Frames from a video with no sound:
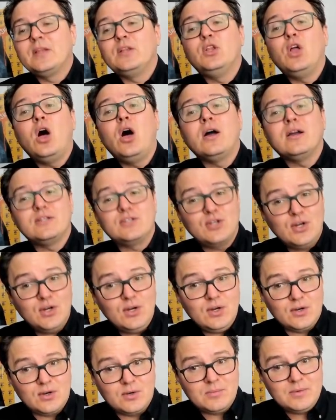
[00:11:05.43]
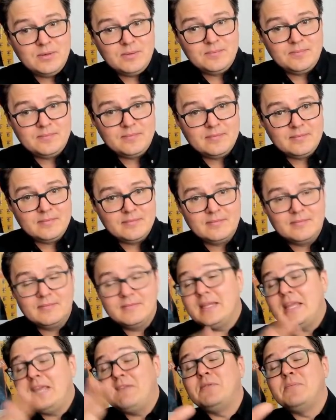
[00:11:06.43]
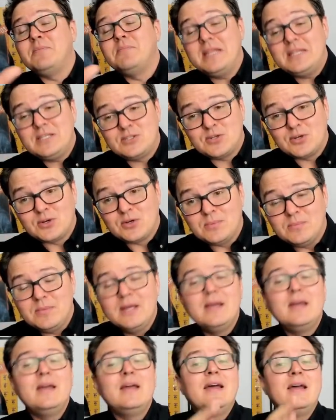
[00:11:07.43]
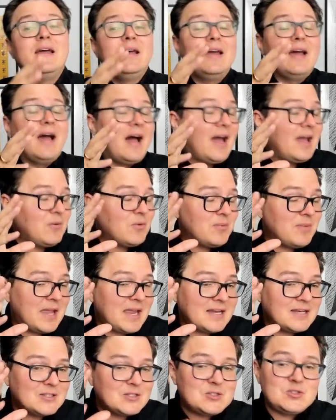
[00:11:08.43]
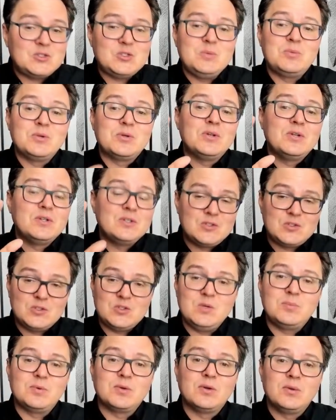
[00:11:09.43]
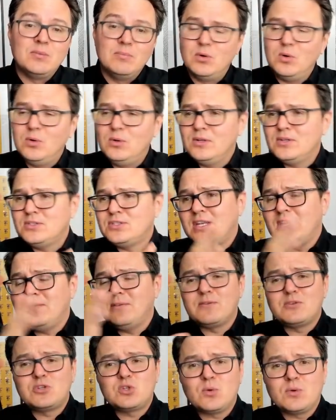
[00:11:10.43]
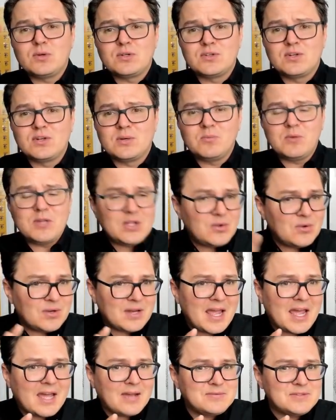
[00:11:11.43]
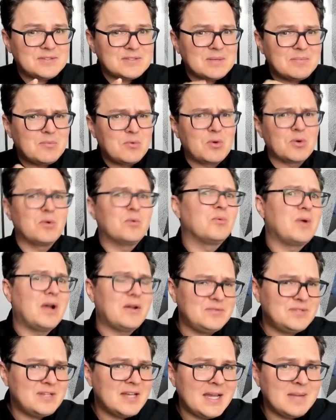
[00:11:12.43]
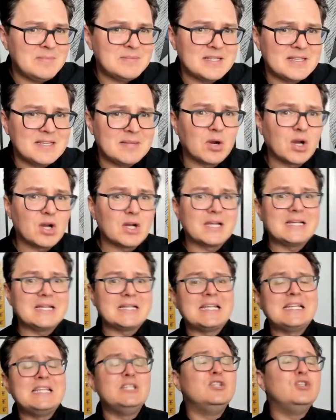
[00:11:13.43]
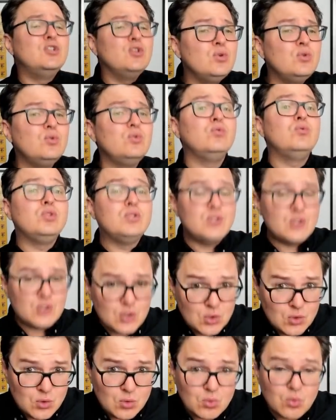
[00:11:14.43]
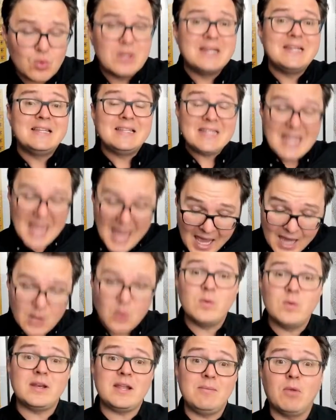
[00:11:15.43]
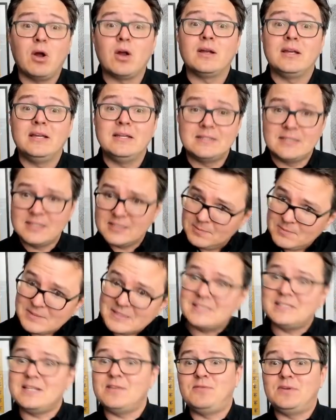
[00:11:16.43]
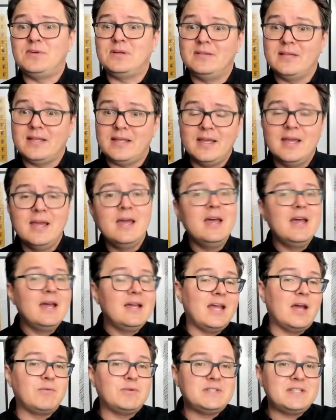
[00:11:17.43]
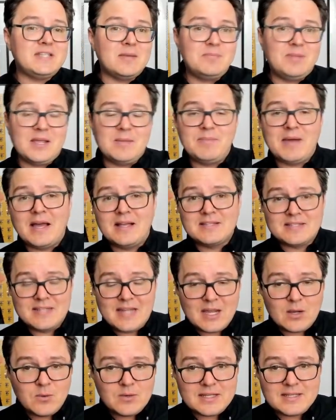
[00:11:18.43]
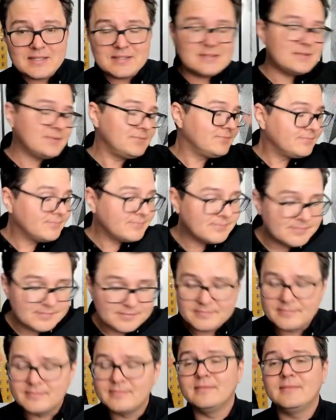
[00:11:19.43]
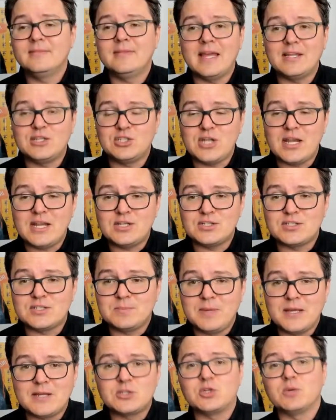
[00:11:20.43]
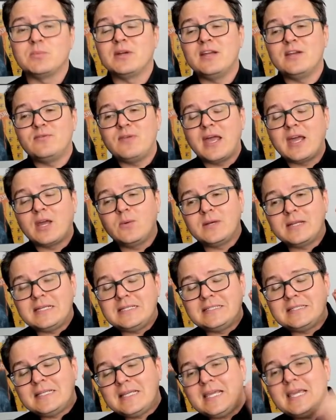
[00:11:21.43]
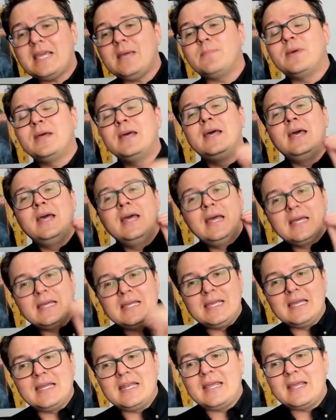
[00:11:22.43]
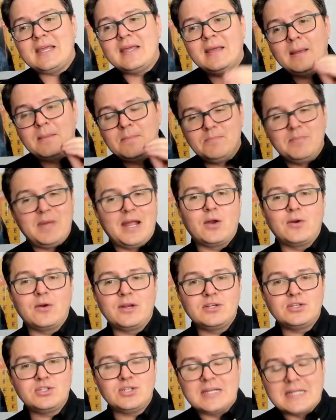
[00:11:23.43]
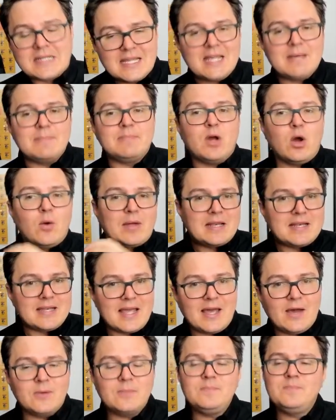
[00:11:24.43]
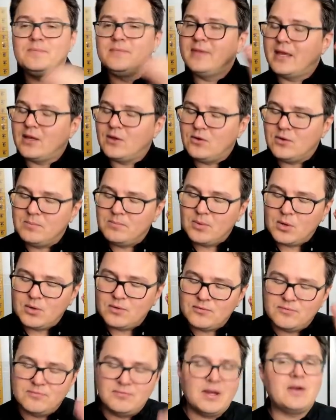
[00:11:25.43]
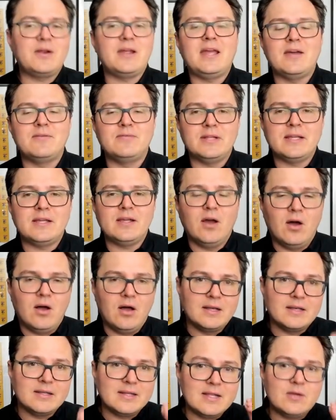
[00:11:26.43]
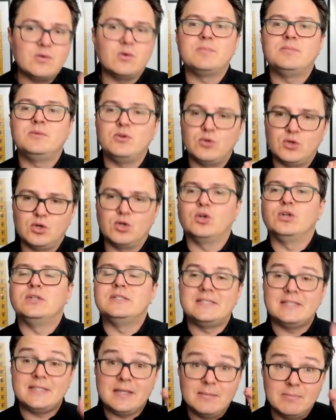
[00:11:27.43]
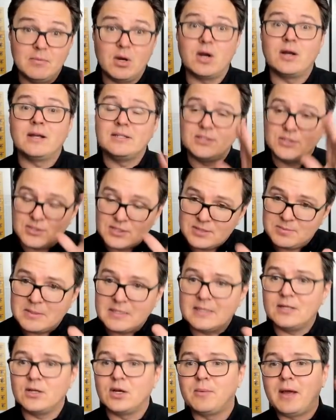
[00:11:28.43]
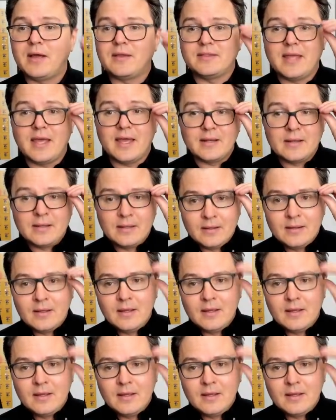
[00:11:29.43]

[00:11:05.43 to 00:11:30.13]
Long term, even midterm, I remain super, super bullish, even if short term we could have some more rough times in the market due to the equity markets specifically. Now, if we see a big bounce in equities, that changes the picture. But if equities keep getting bearish and keep going down, that could bode very heavily on the cryptocurrency markets, just to be clear about that.